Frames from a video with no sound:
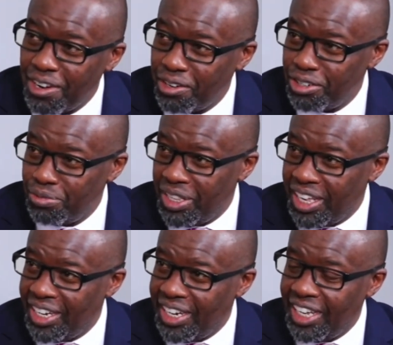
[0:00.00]
never going to be
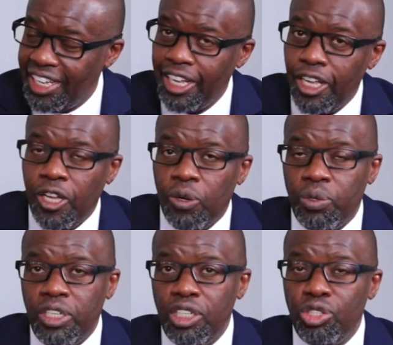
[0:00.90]
that day.
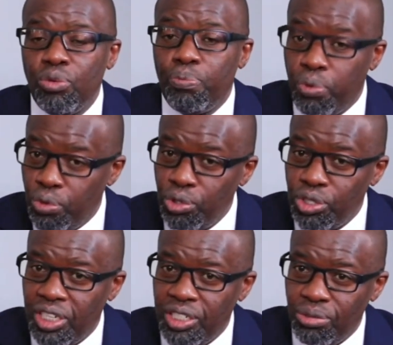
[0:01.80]
We need to
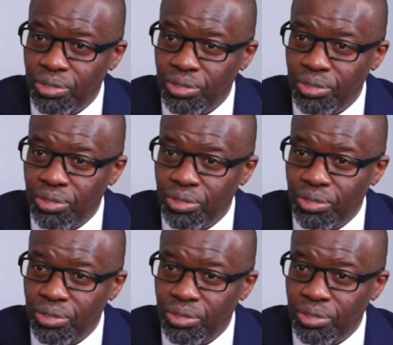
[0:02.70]
push the